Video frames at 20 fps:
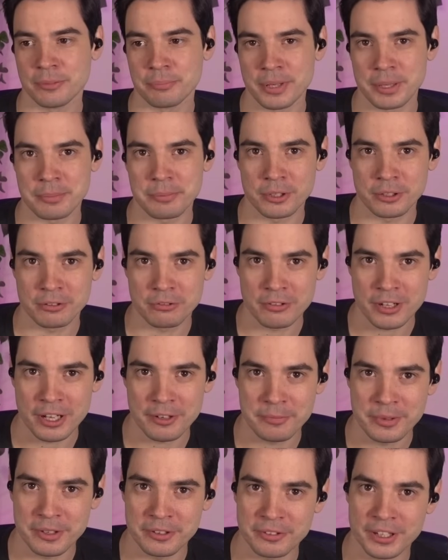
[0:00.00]
people who
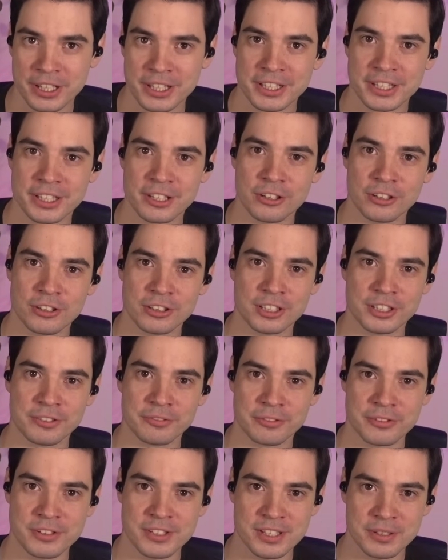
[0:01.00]
have been writing Kotlin
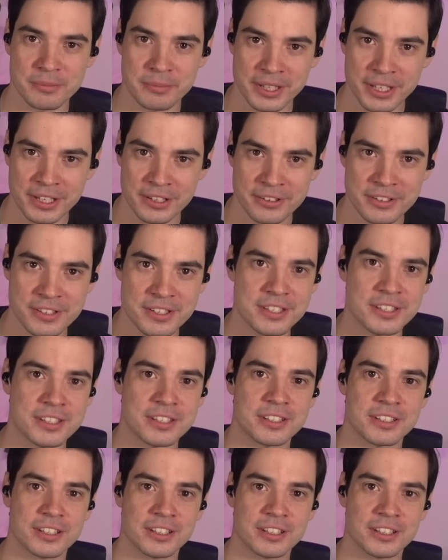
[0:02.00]
for some years,